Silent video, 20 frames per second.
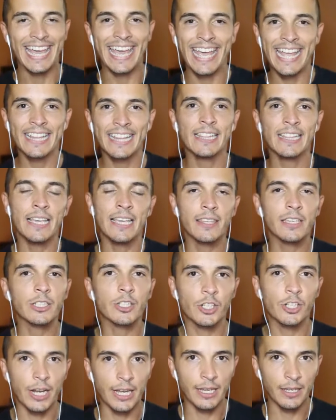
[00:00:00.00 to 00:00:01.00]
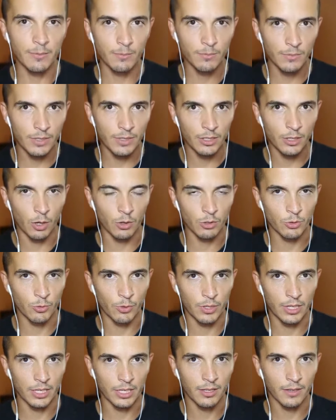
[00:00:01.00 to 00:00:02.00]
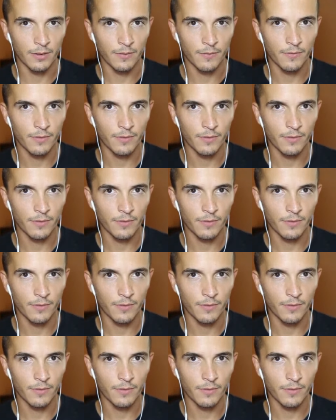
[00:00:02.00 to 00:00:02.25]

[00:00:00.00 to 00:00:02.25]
Handling the shame that goes with it.